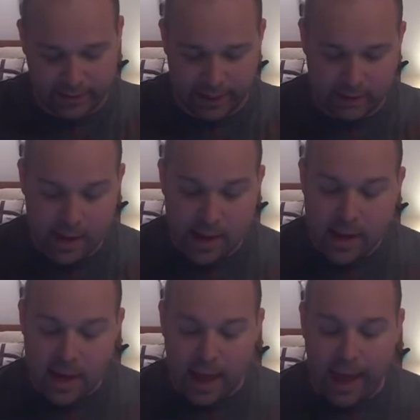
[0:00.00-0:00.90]
land.
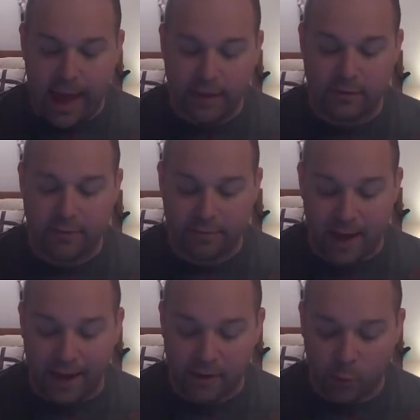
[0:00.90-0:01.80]
And
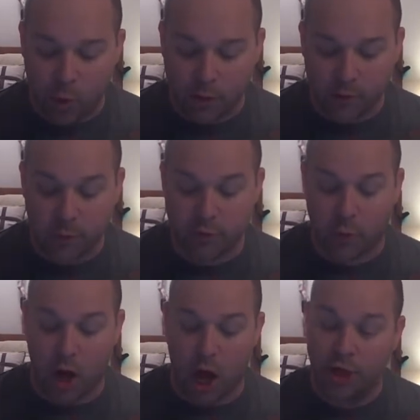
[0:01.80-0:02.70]
divided the waters which
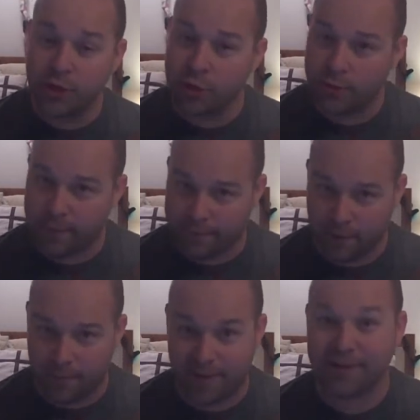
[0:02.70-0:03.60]
were under the
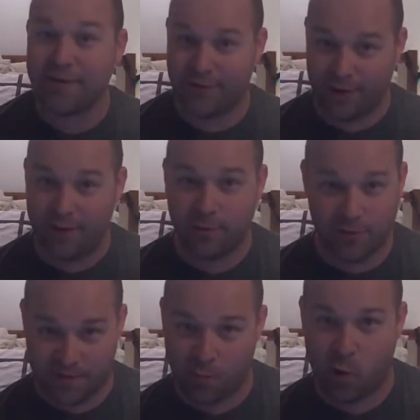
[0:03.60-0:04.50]
firmament, because you know how
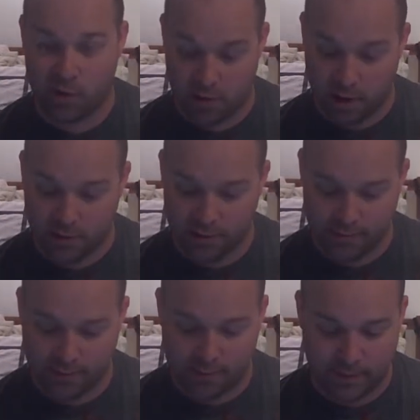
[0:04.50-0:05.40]
there's some water under
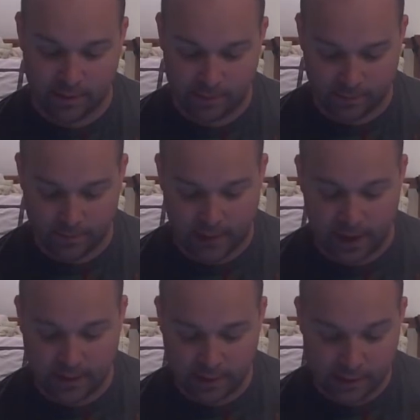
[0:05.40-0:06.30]
some of the
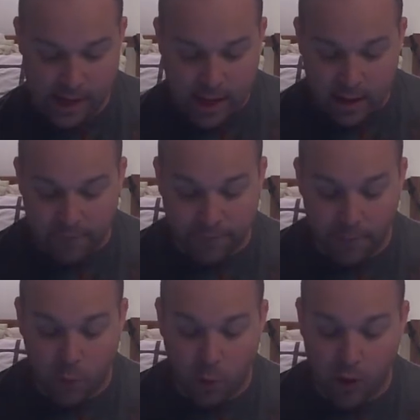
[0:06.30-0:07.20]
continents,
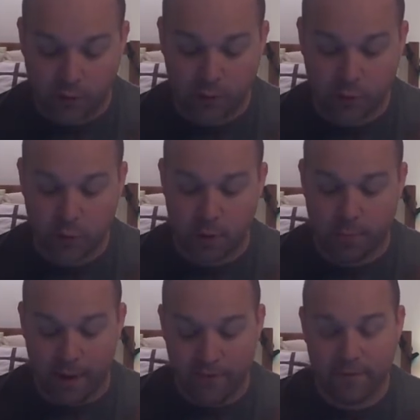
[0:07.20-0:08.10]
from the waters which were
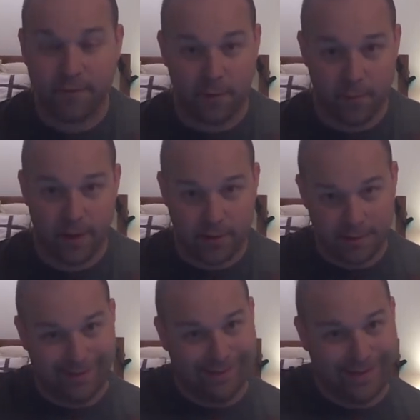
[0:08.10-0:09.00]
above the firmament,
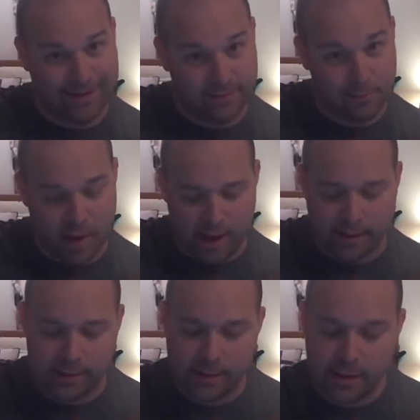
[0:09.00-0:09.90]
lakes and
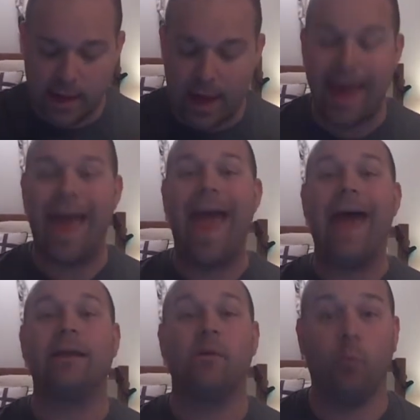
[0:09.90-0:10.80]
ponds,
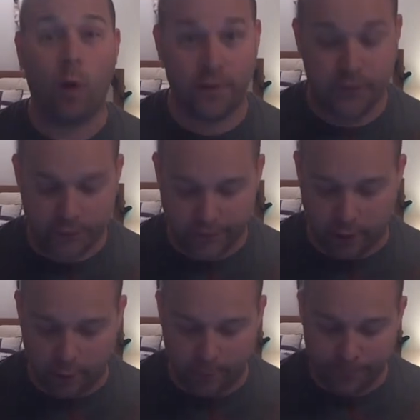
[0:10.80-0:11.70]
and it was
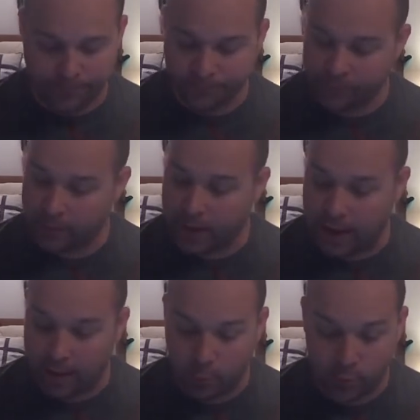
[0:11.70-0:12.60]
so.
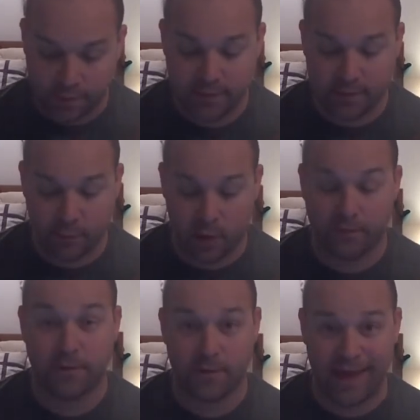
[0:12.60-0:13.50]
Okay, we're
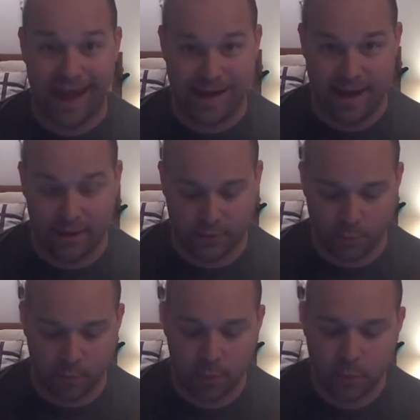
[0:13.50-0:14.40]
on verse 8 now, so
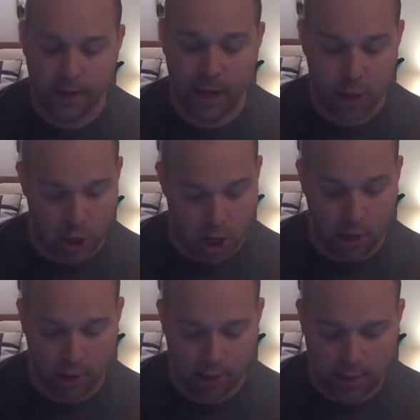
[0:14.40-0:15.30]
we're moving
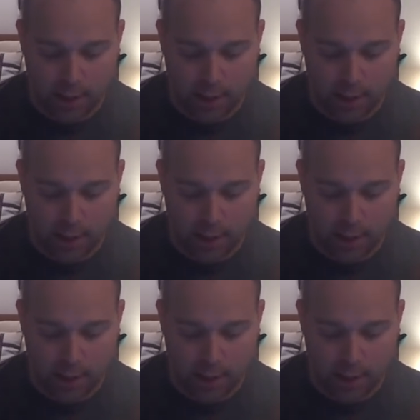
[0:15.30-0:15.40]
along.